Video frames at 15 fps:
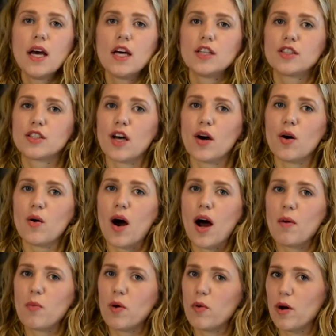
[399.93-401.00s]
So
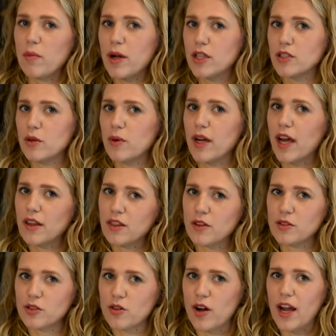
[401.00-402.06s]
um, we wanna make sure we get
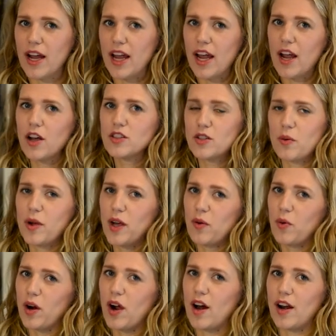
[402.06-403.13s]
those cranking so we can
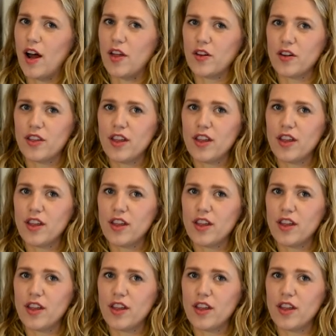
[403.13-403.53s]
work on other